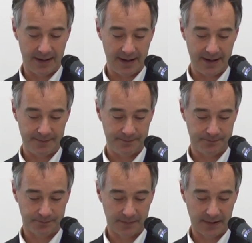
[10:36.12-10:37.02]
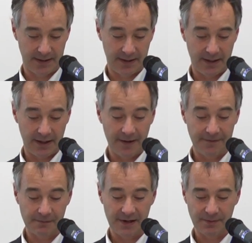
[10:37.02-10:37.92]
If
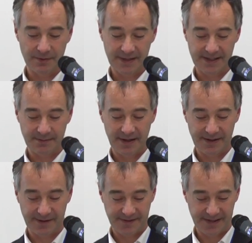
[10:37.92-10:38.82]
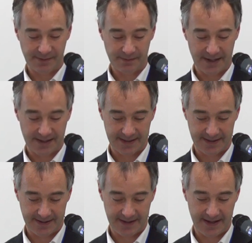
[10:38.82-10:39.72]
a rebuild is a method of
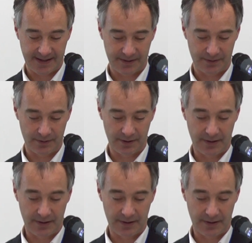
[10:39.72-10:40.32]
settlement, then